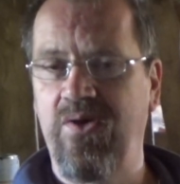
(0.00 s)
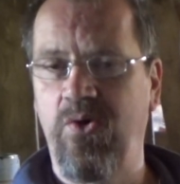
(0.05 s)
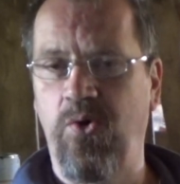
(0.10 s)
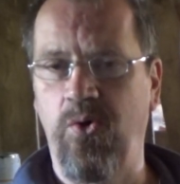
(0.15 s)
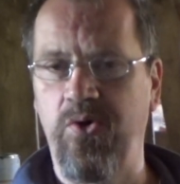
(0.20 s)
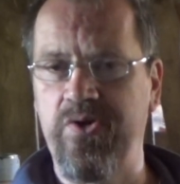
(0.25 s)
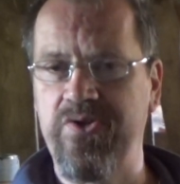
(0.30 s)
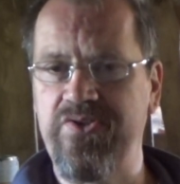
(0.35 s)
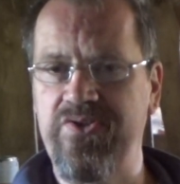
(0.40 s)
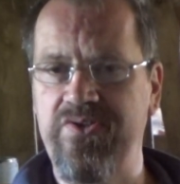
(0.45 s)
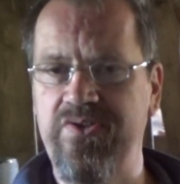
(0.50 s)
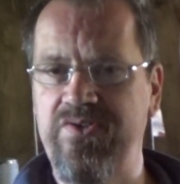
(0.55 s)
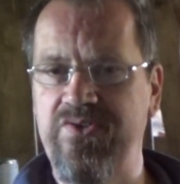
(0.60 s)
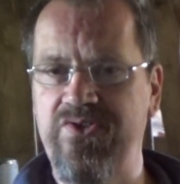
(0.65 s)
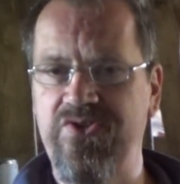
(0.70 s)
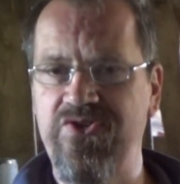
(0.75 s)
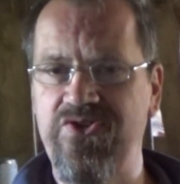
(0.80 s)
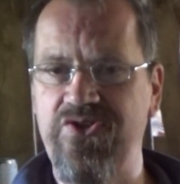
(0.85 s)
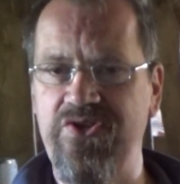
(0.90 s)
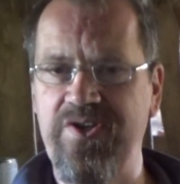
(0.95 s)
horses,
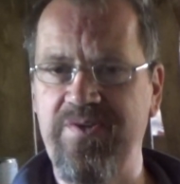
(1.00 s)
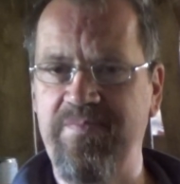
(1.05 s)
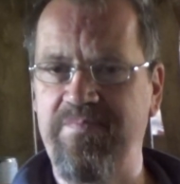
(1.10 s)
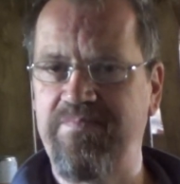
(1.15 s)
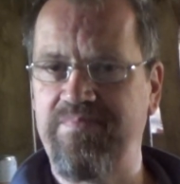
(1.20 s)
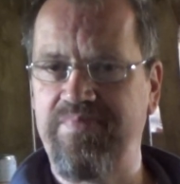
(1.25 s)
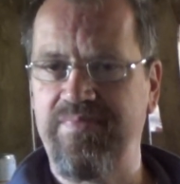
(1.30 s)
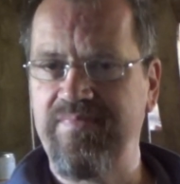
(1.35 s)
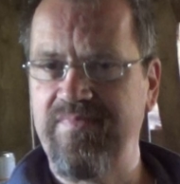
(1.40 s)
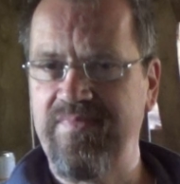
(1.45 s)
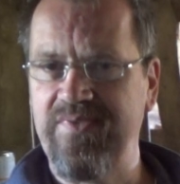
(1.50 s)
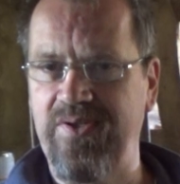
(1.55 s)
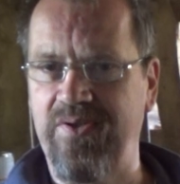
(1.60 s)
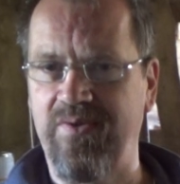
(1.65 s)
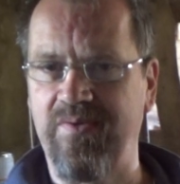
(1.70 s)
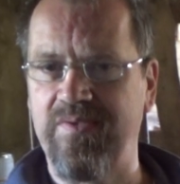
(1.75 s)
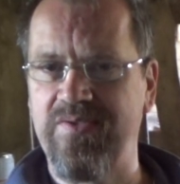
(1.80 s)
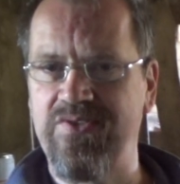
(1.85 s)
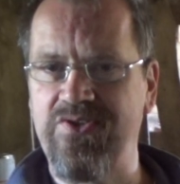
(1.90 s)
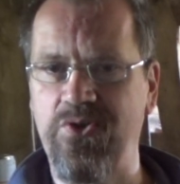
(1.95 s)
sheep, you
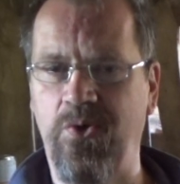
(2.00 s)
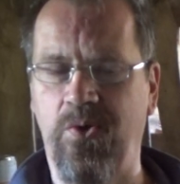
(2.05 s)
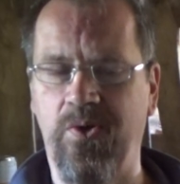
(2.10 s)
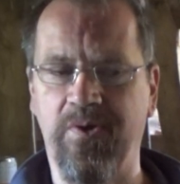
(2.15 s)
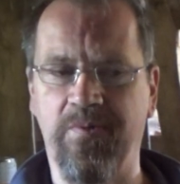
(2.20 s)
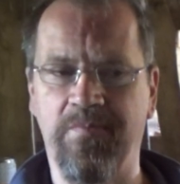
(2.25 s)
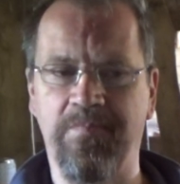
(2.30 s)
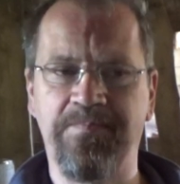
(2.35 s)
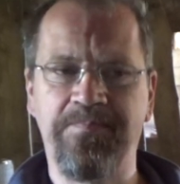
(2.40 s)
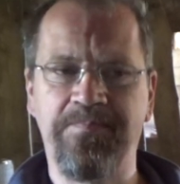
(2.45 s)
know, so on.